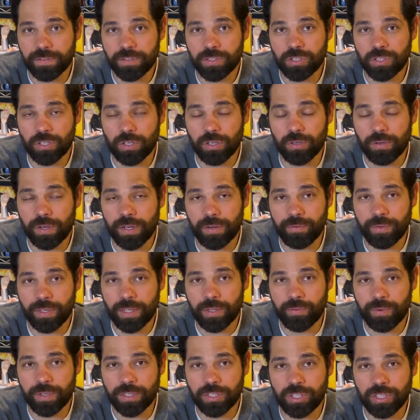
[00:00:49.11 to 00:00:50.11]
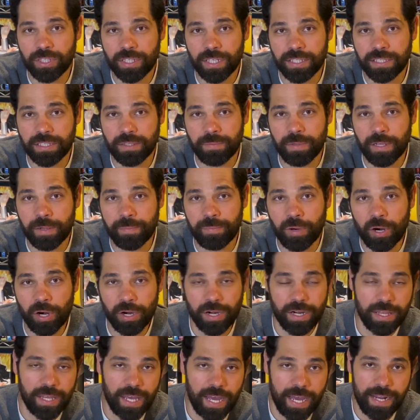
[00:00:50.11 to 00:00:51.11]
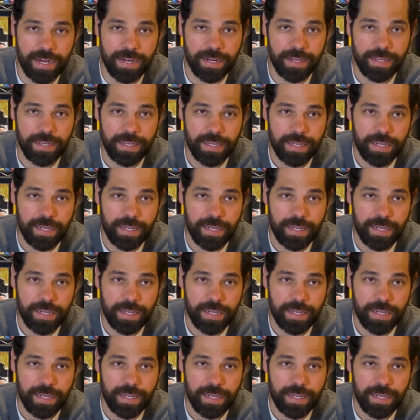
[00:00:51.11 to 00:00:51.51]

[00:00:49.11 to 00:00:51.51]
So I really want you guys to be a part of that.